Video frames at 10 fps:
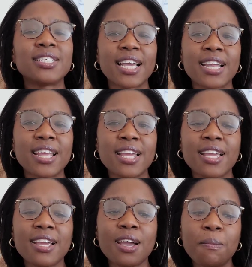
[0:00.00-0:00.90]

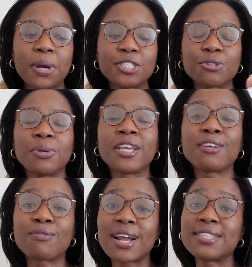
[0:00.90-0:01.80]
getting my
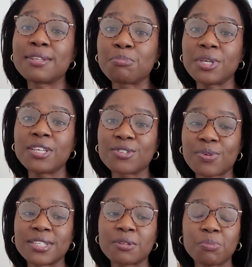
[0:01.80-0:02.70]
Jamaican rice and peas
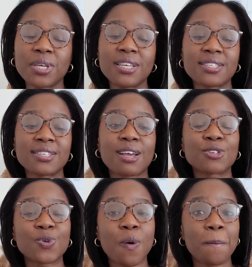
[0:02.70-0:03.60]
recipes
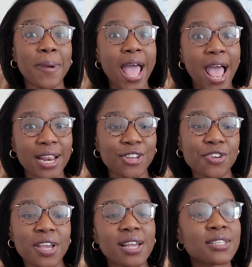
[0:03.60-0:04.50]
down to a pat,
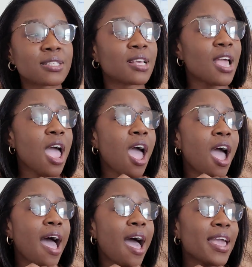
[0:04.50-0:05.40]
you guys.
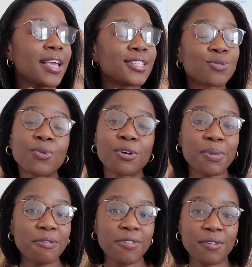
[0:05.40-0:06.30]
It's one of
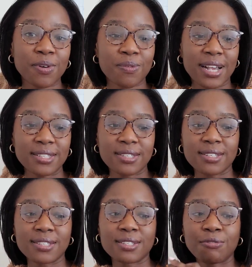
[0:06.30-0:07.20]
my favorite
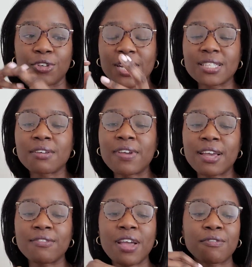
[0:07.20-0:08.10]
rices. If you guys have
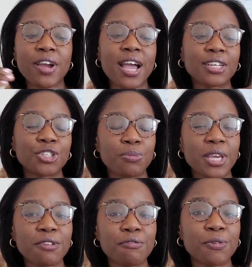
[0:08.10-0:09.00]
ever had
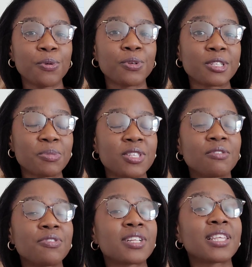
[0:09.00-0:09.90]
Jamaican food,
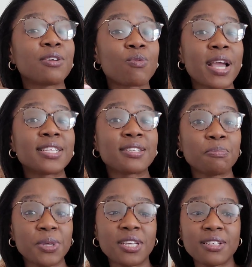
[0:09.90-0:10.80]
specifically rice
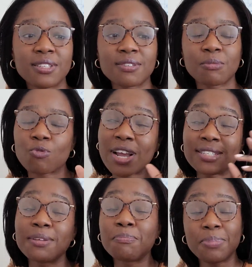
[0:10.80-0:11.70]
and peas,
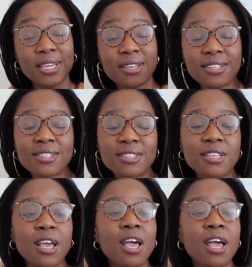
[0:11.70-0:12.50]
rice and beans,